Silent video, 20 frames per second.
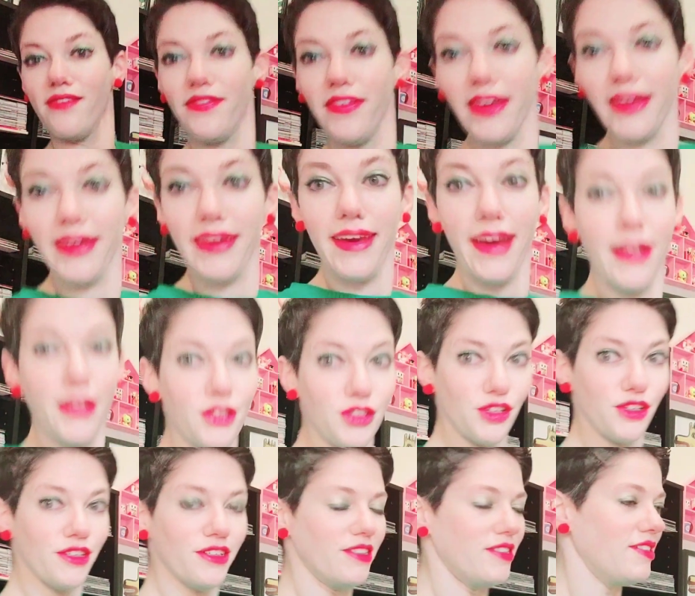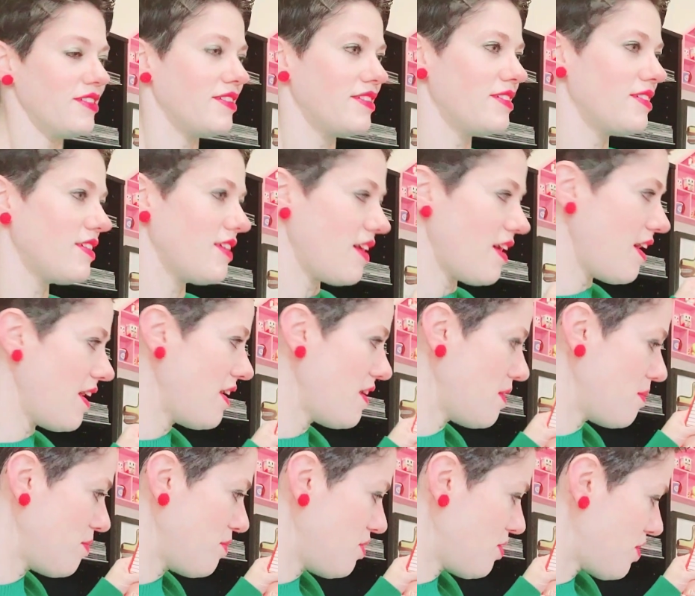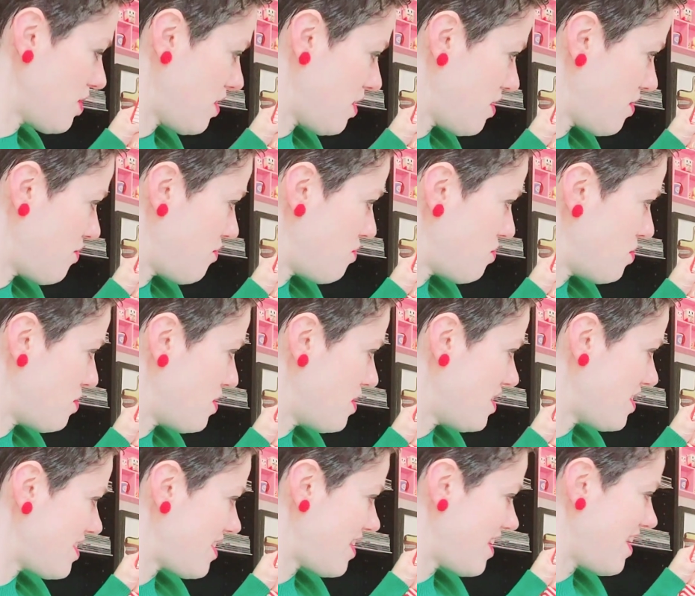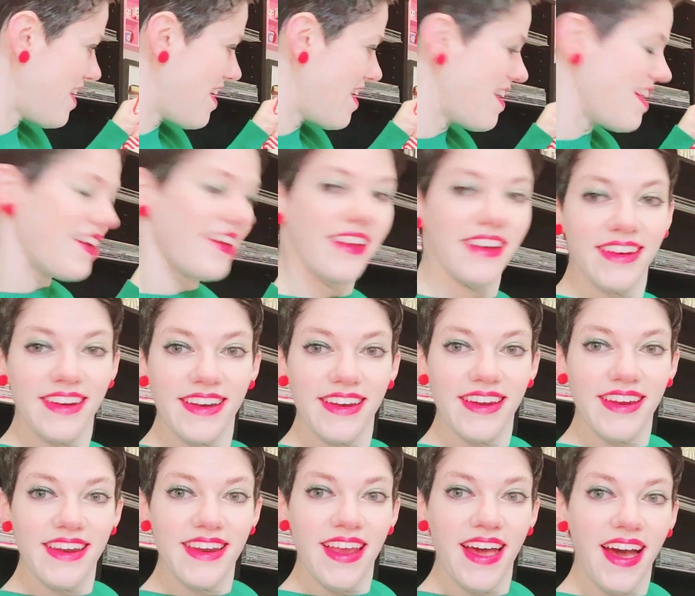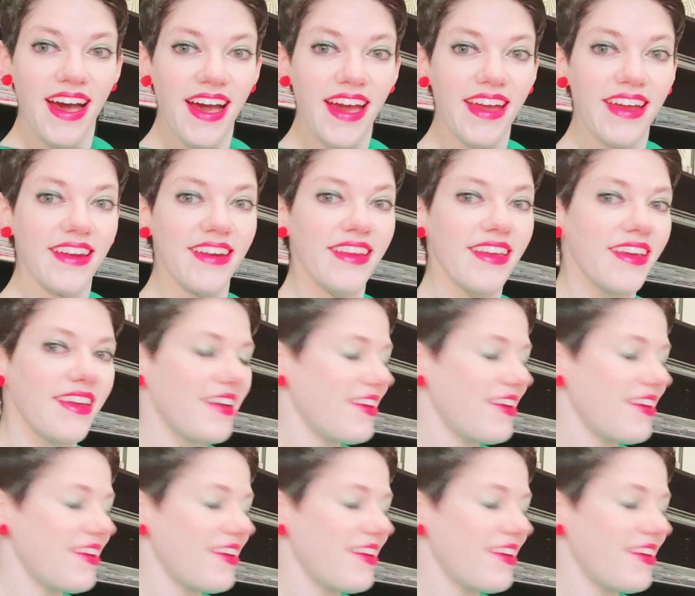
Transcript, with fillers: advent calendar. I am looking for day nine.